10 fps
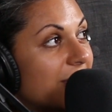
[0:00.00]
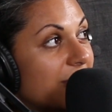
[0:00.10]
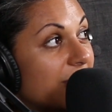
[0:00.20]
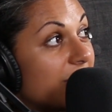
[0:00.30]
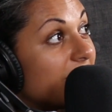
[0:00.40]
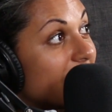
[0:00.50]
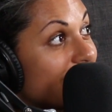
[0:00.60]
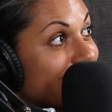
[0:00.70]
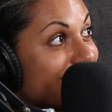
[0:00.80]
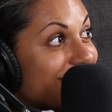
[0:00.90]
You're gonna go. We're
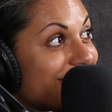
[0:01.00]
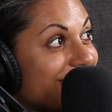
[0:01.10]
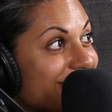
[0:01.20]
gonna go.